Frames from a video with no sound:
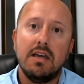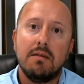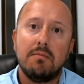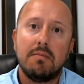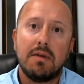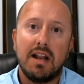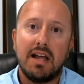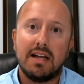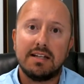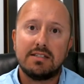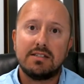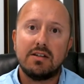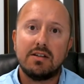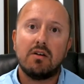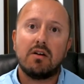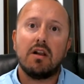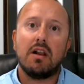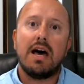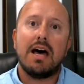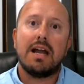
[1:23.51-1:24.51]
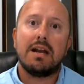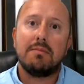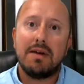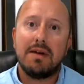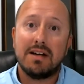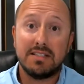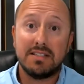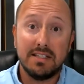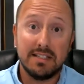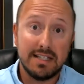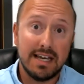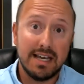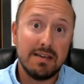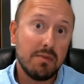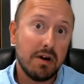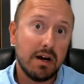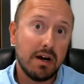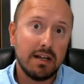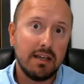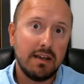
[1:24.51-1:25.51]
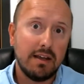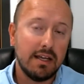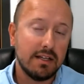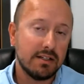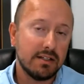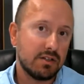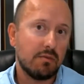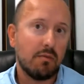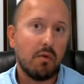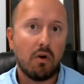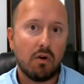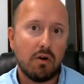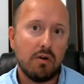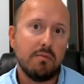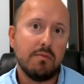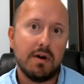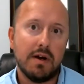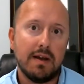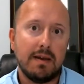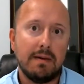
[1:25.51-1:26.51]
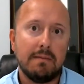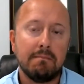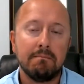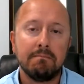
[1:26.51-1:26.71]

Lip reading: But I like to talk a lot about today money and tomorrow money.